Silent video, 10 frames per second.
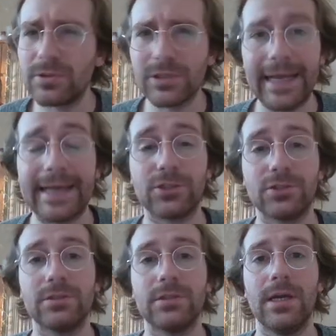
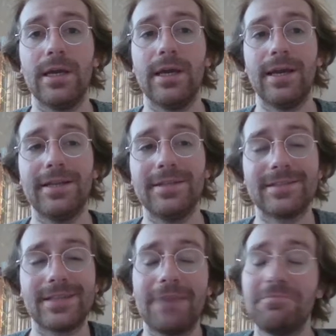connection. And
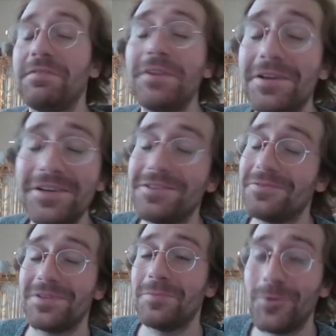I've never heard of
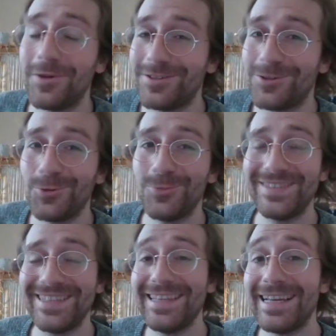someone who
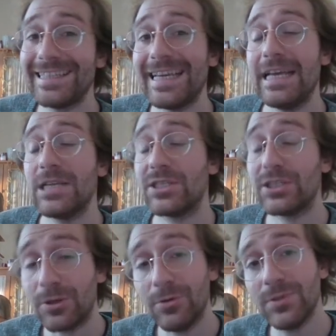did that
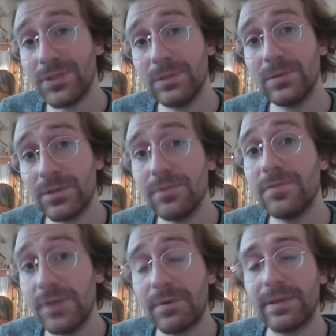so
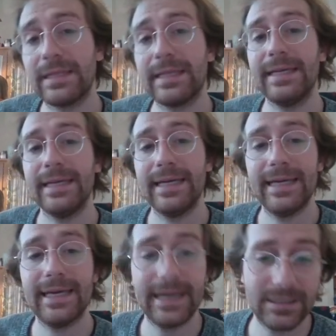frequently.
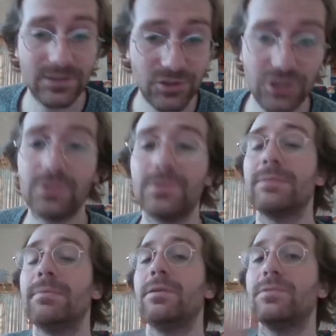And she talks
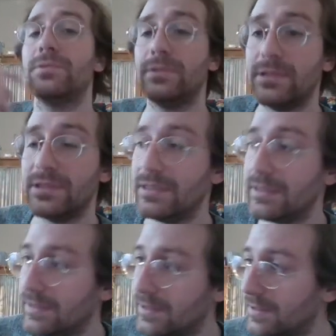about
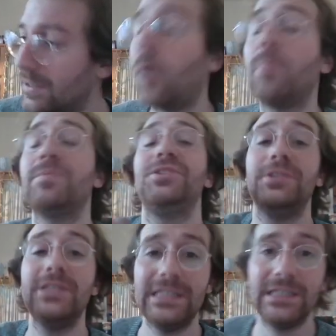the
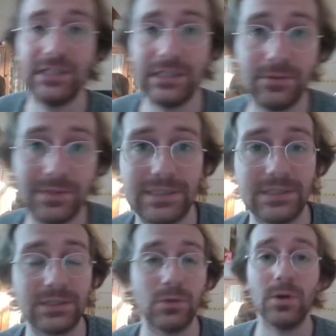opportunities that doing
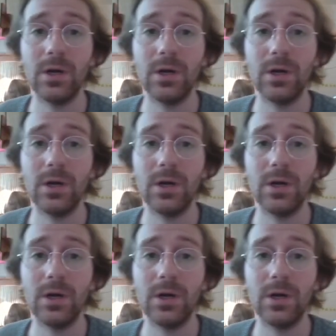this all